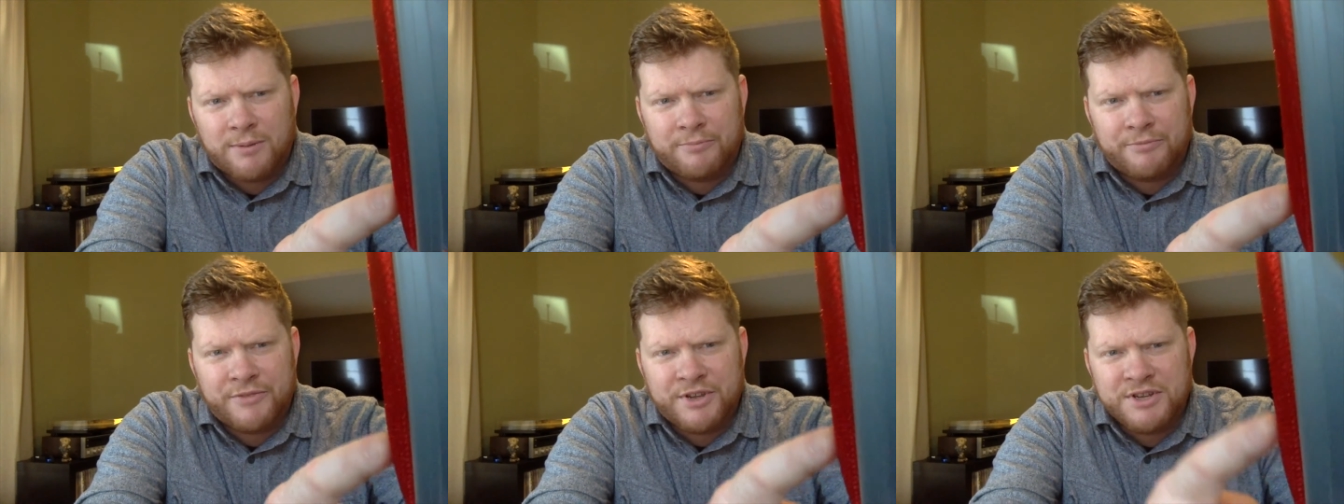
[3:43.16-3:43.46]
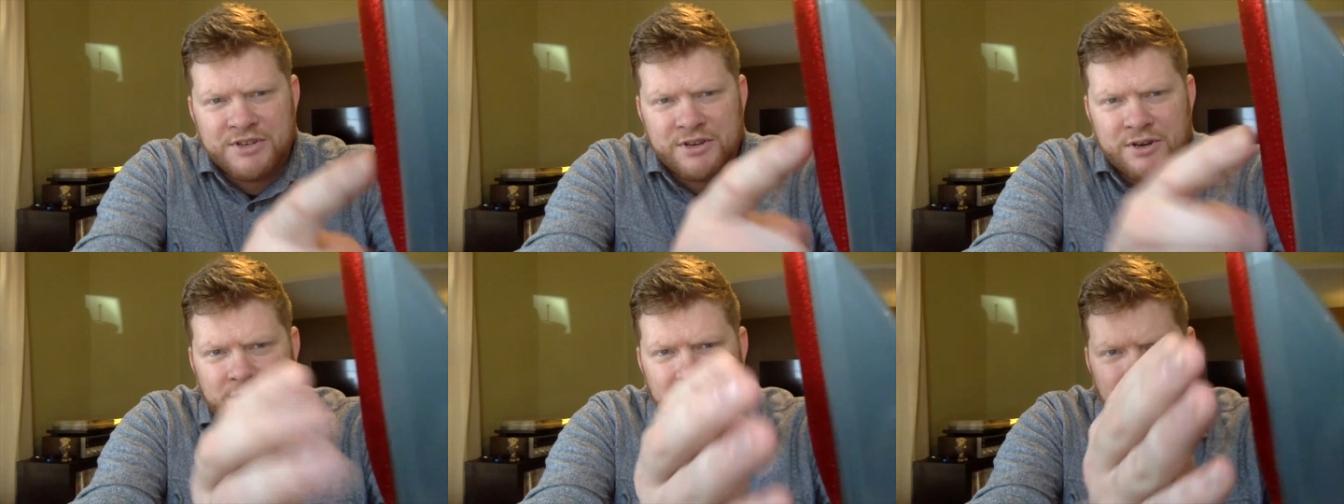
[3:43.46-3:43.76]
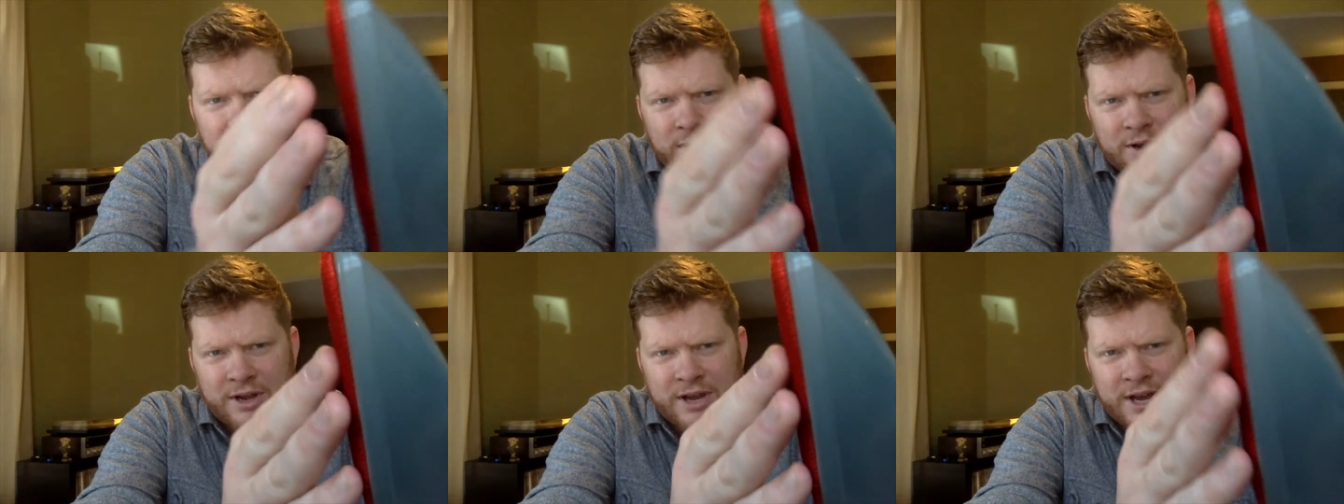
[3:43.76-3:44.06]
these
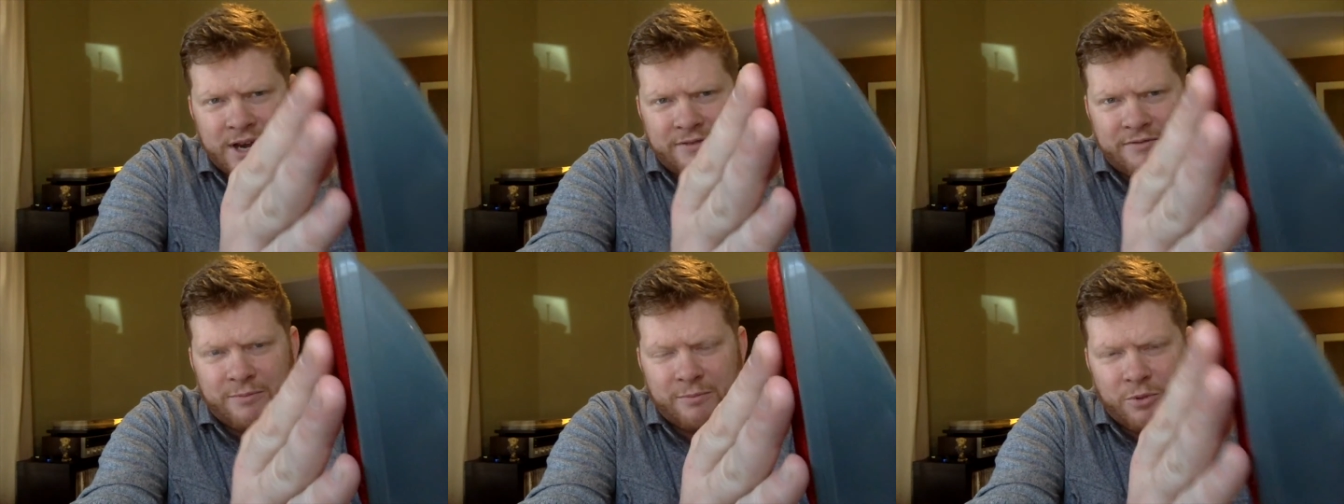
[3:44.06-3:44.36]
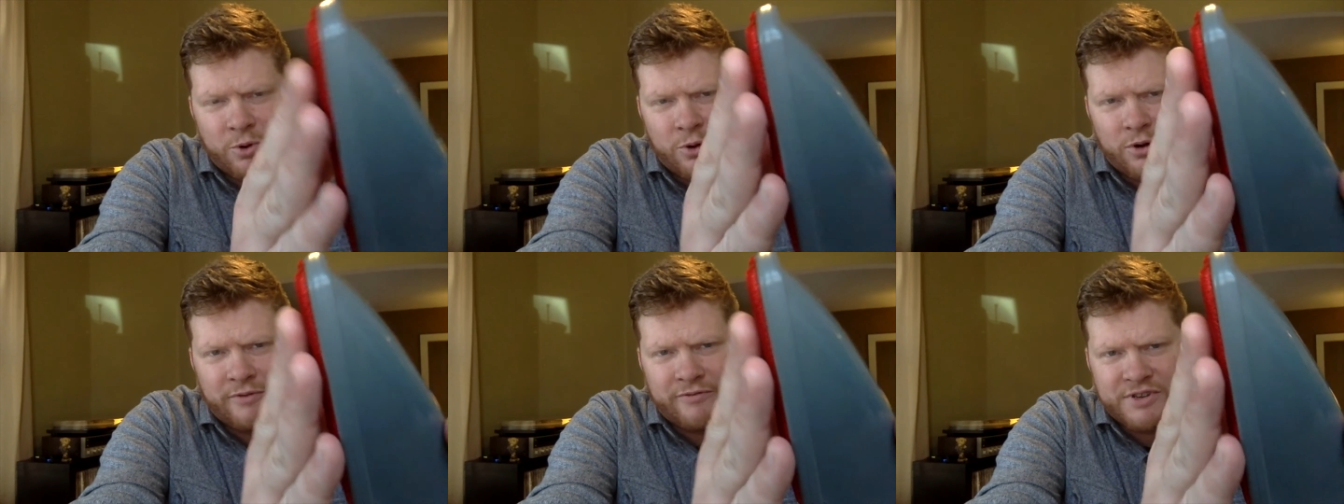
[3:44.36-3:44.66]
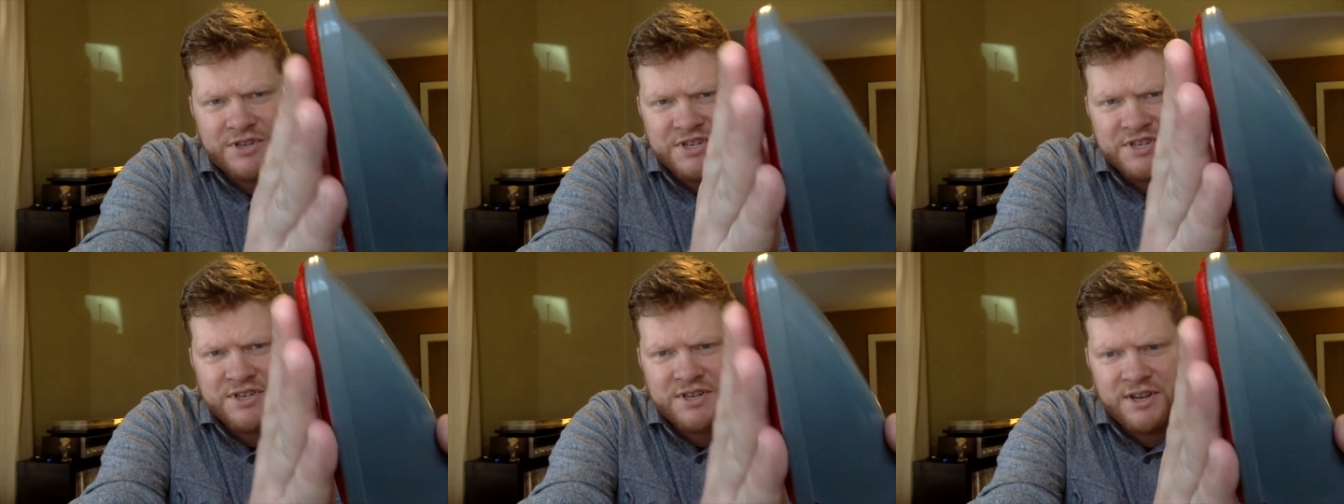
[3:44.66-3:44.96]
are kind of more of a
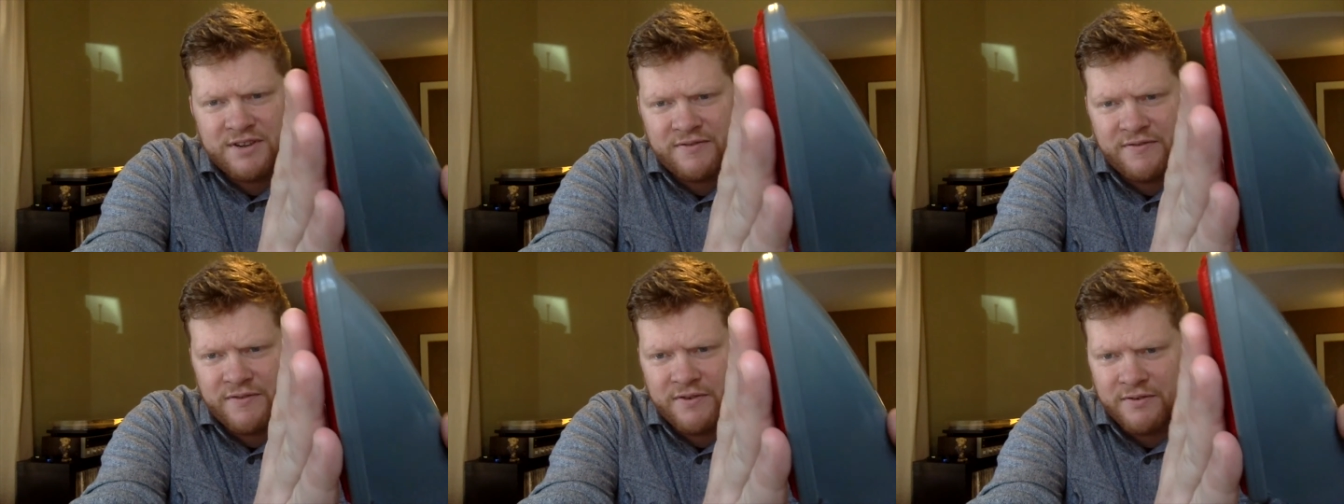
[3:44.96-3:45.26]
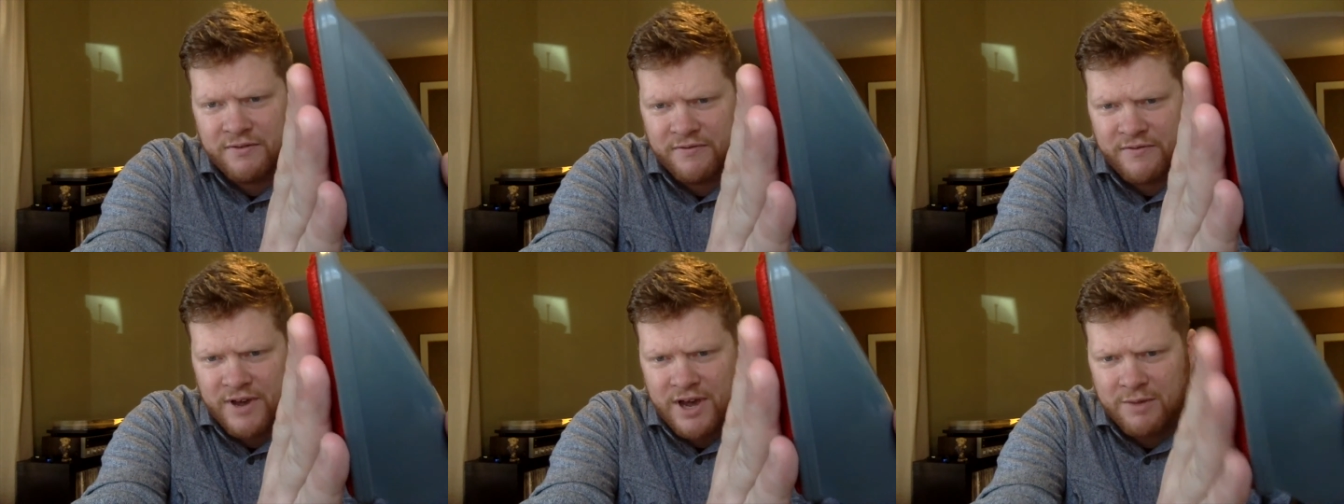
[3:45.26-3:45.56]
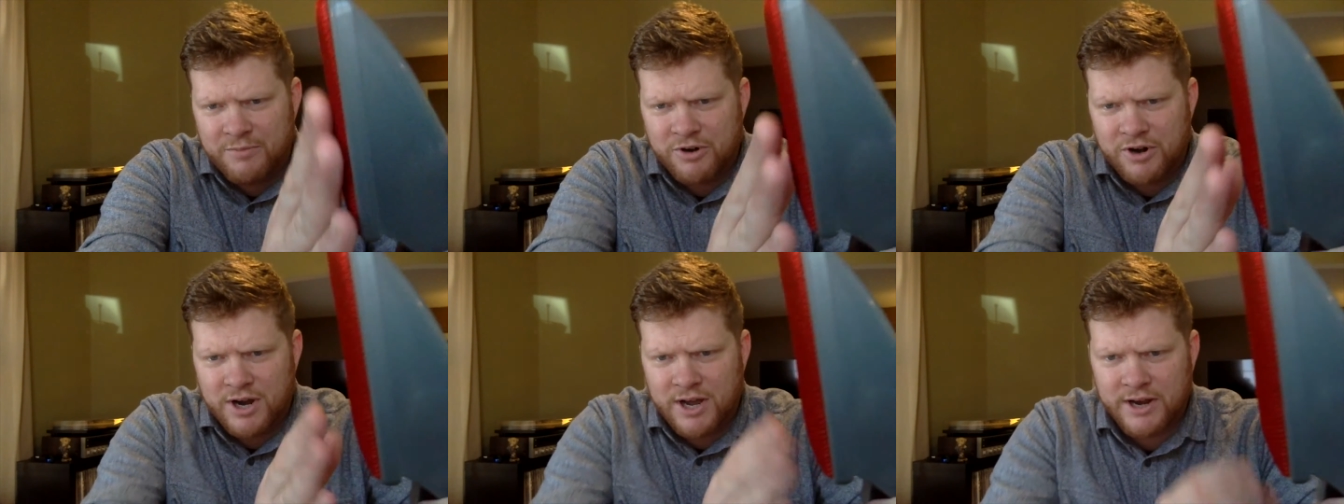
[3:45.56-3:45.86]
stiff
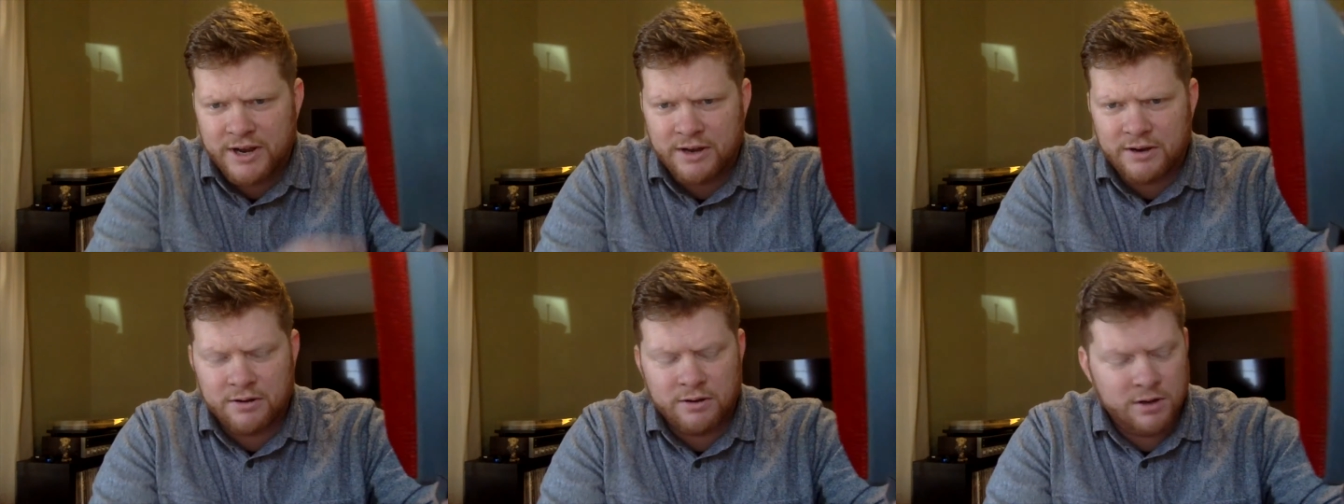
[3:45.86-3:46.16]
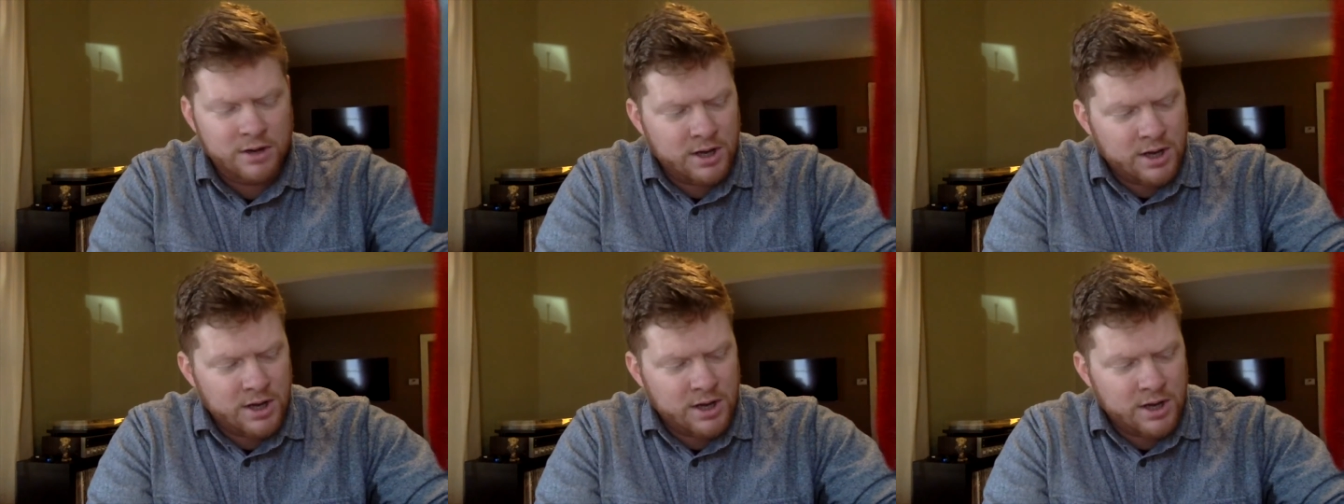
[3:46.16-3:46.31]
fiber on it.